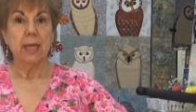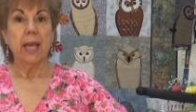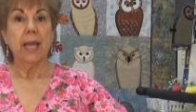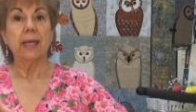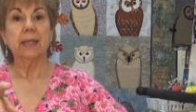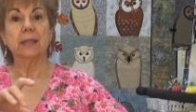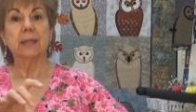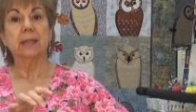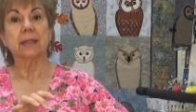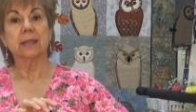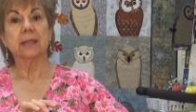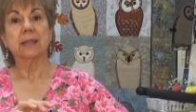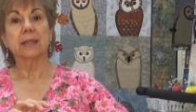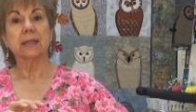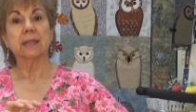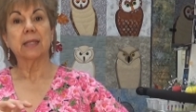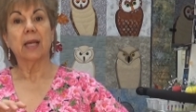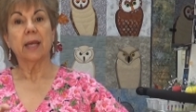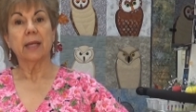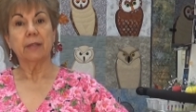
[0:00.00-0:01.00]
and
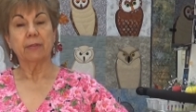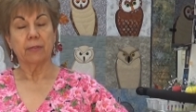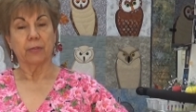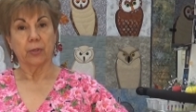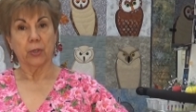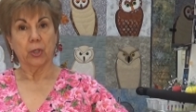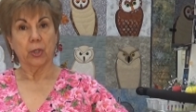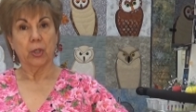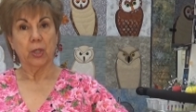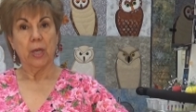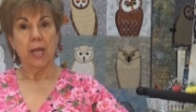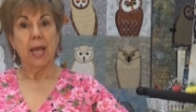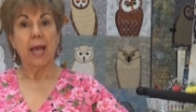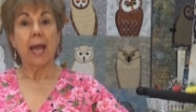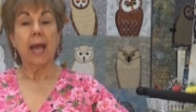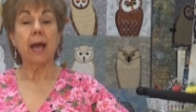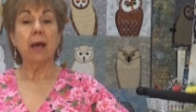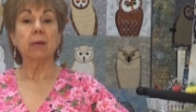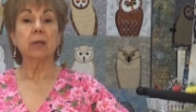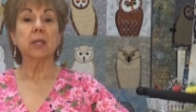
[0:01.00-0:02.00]
decipher
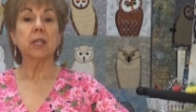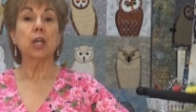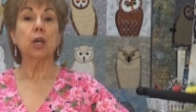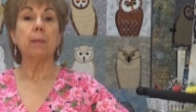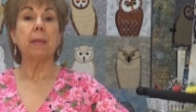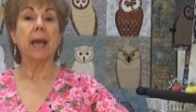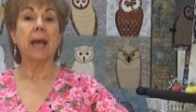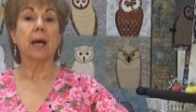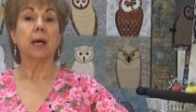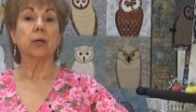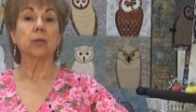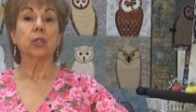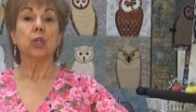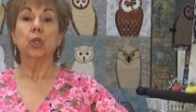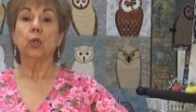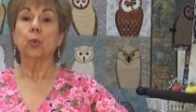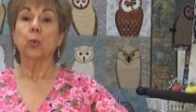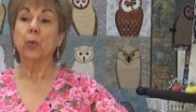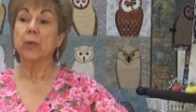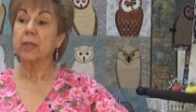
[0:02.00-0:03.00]
how to come out
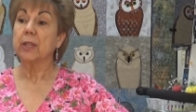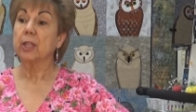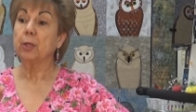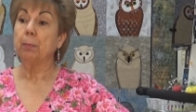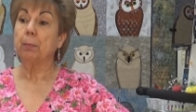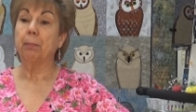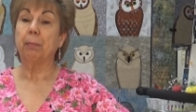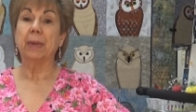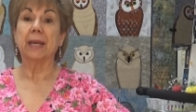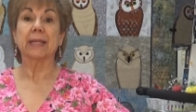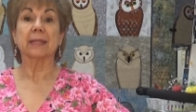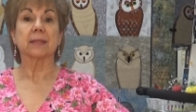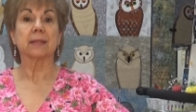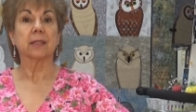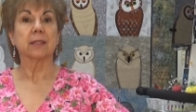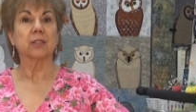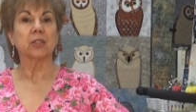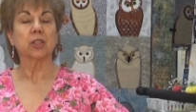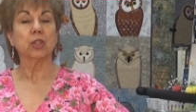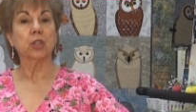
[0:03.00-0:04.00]
with the
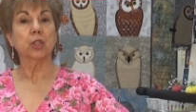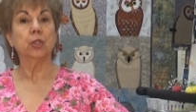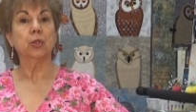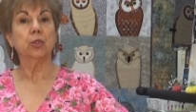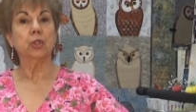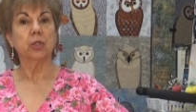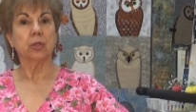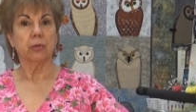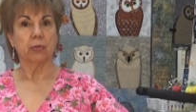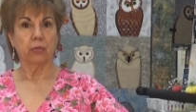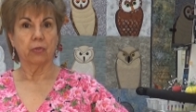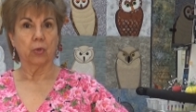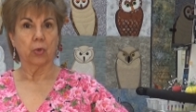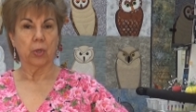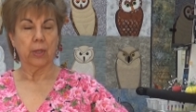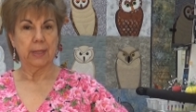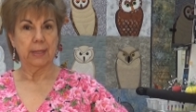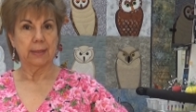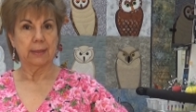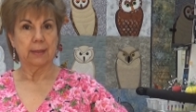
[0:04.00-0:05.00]
best solution
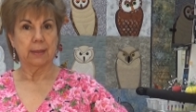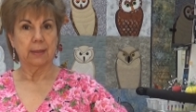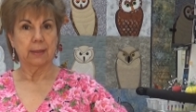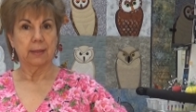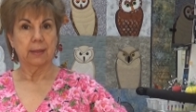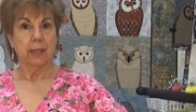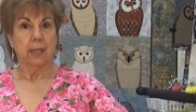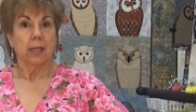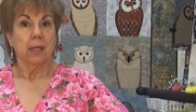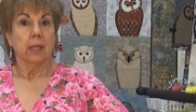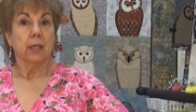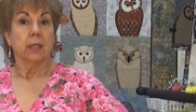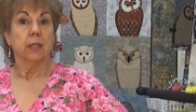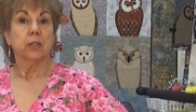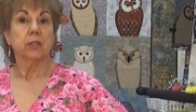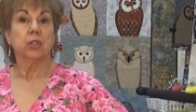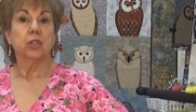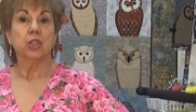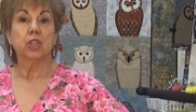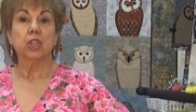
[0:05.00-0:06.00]
for it.
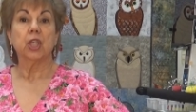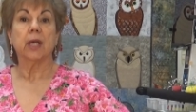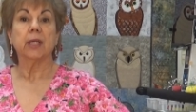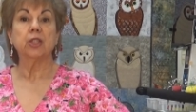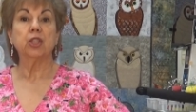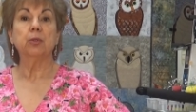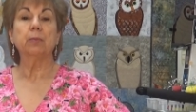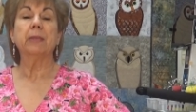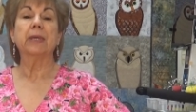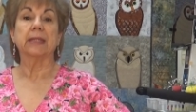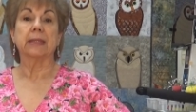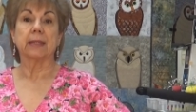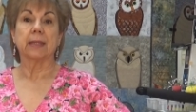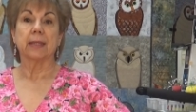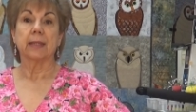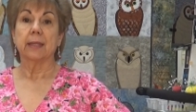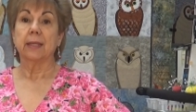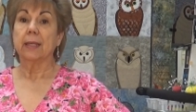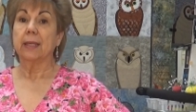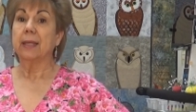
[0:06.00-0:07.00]

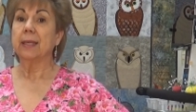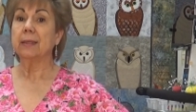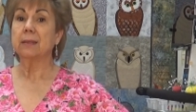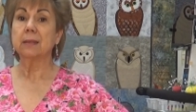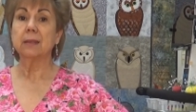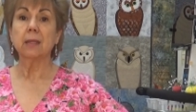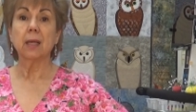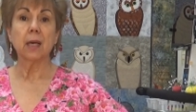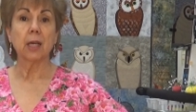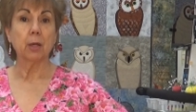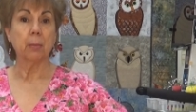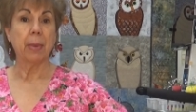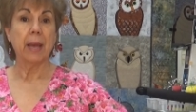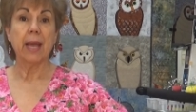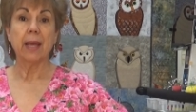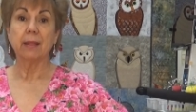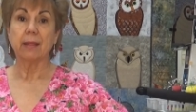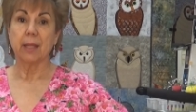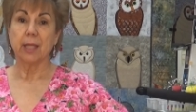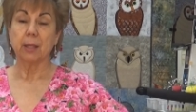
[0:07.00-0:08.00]
Judgment. It's not a
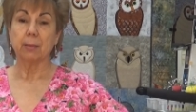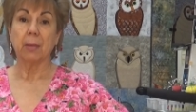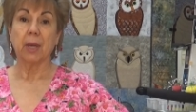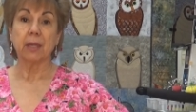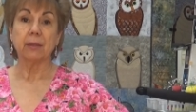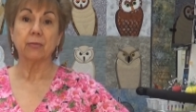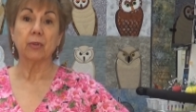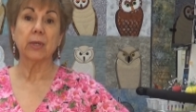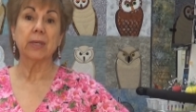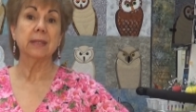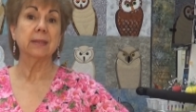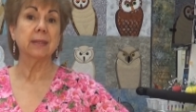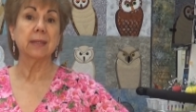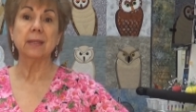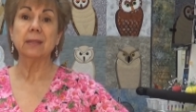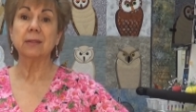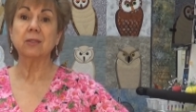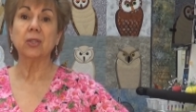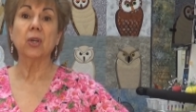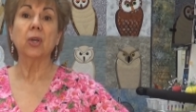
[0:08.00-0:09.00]
bad thing, my friends.
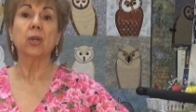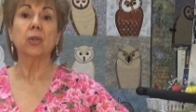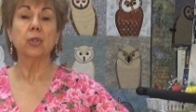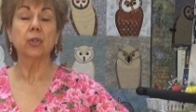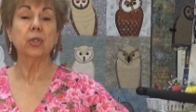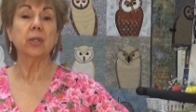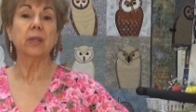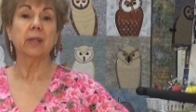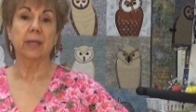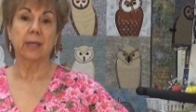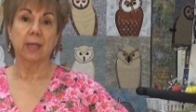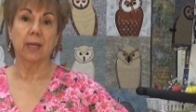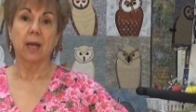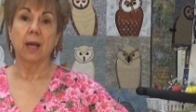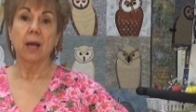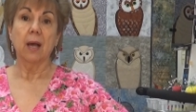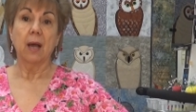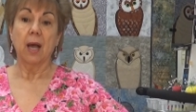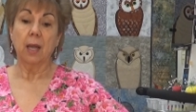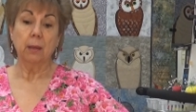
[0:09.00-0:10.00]
It's a good thing.
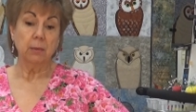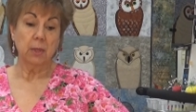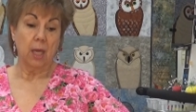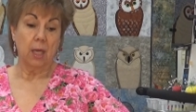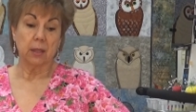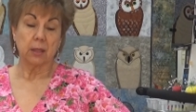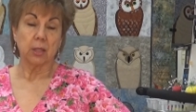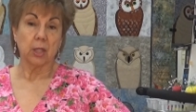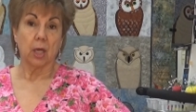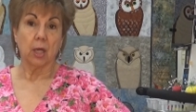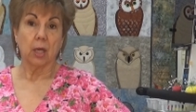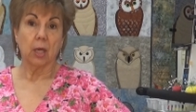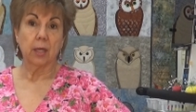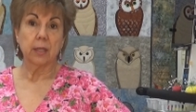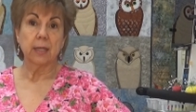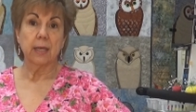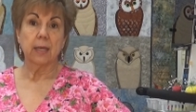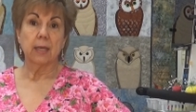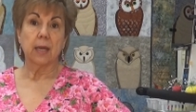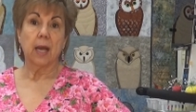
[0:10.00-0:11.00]
I'm not
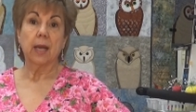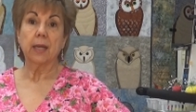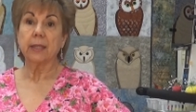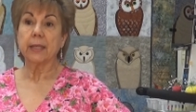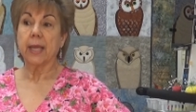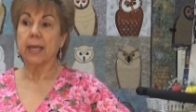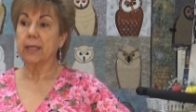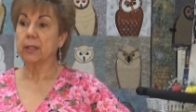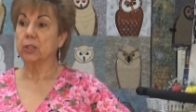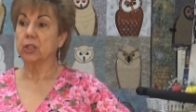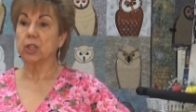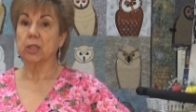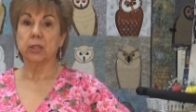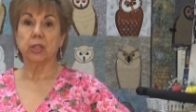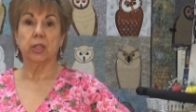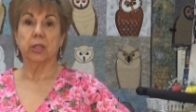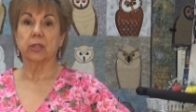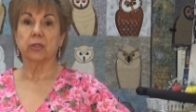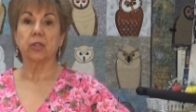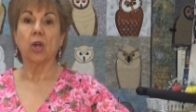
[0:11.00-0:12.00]
God. I can't
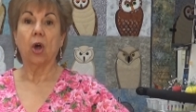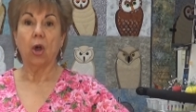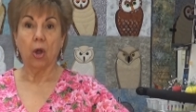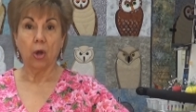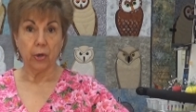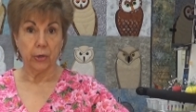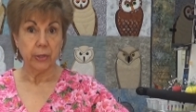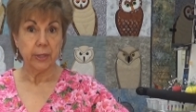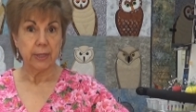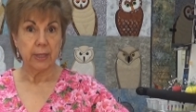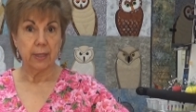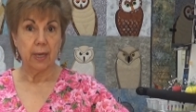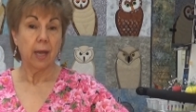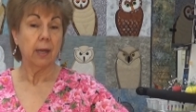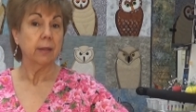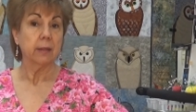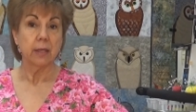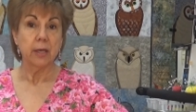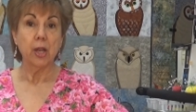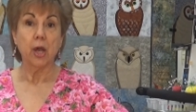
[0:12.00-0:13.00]
judge his heart.
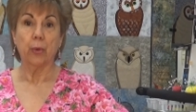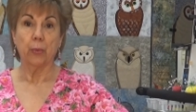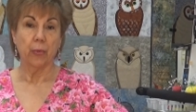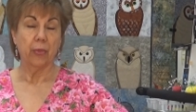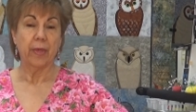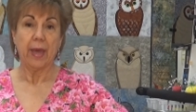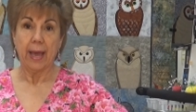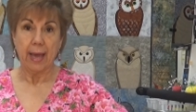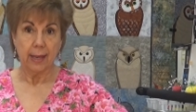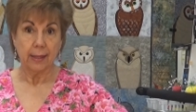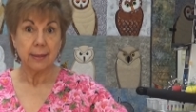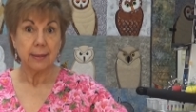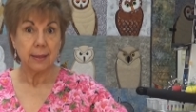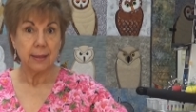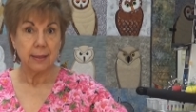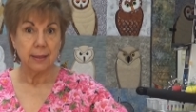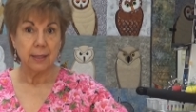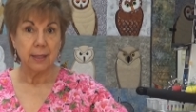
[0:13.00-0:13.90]
I know that.